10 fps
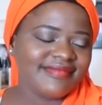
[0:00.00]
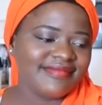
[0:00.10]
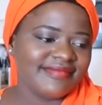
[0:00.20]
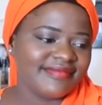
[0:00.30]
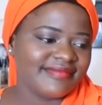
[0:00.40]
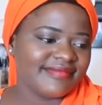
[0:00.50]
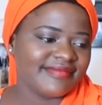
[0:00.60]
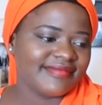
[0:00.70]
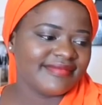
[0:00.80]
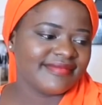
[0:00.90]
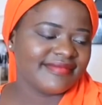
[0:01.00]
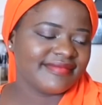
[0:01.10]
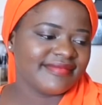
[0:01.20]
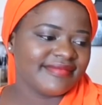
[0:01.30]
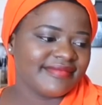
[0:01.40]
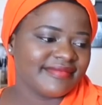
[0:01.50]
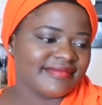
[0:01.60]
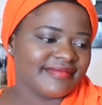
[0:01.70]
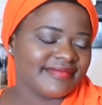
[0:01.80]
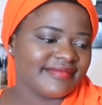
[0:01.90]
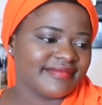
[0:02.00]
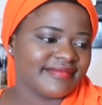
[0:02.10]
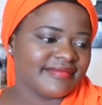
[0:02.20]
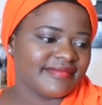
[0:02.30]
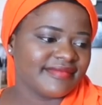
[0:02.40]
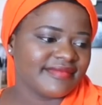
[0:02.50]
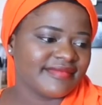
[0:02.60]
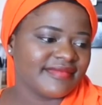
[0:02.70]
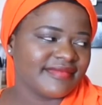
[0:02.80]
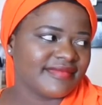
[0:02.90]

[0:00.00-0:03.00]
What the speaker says: This person isn't speaking.